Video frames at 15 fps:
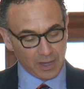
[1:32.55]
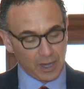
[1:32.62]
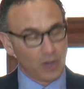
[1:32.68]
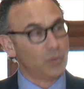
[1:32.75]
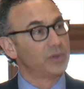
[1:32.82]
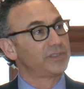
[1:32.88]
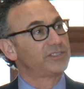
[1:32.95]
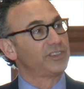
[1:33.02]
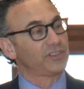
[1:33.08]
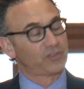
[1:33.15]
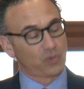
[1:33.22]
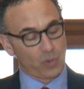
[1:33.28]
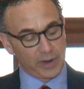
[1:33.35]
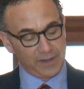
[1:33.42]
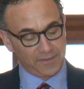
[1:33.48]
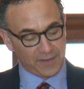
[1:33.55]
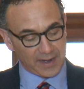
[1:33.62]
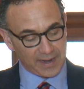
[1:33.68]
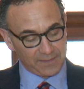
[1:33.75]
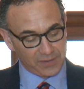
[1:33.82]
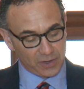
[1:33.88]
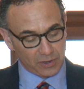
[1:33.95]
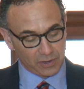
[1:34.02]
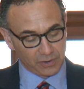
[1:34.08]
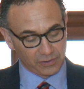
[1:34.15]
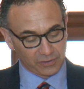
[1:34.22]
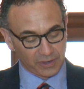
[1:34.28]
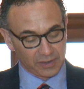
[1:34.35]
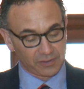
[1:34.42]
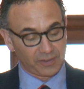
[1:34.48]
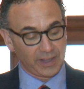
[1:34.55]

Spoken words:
It was just 25 years since